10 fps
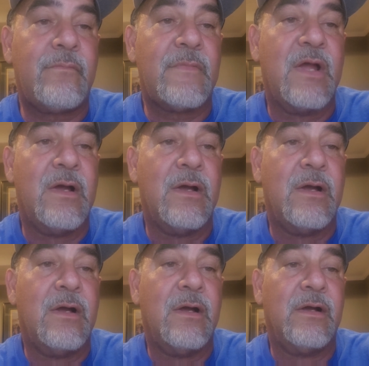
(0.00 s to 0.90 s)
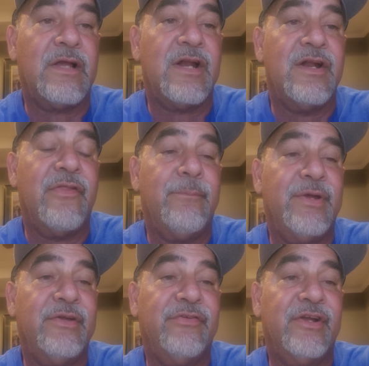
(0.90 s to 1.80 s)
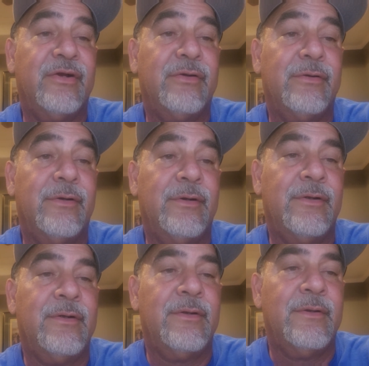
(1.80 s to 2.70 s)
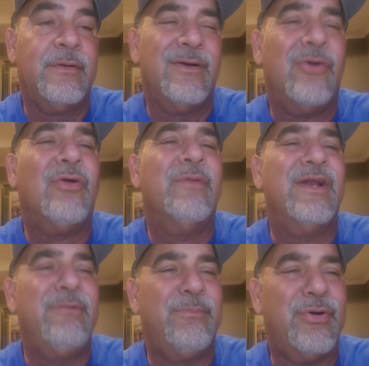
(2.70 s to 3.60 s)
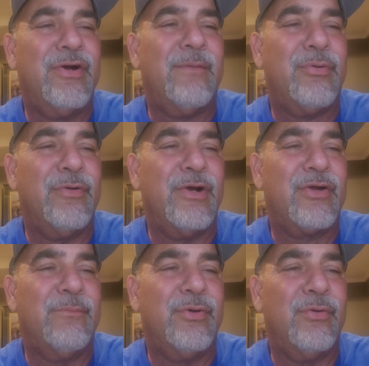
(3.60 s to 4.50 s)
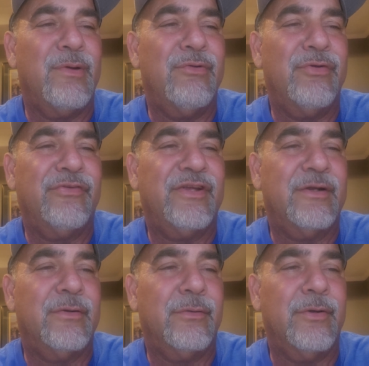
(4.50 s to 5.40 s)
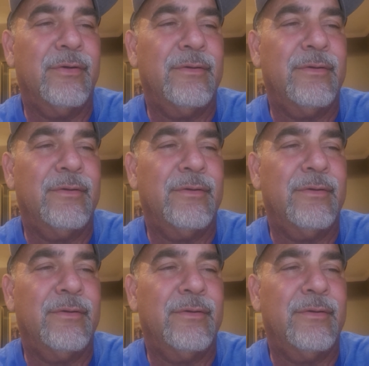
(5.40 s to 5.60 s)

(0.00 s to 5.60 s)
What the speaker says: I got another piece here. Hold on, man. Let me put it up on my computer. Maybe you see it. Hold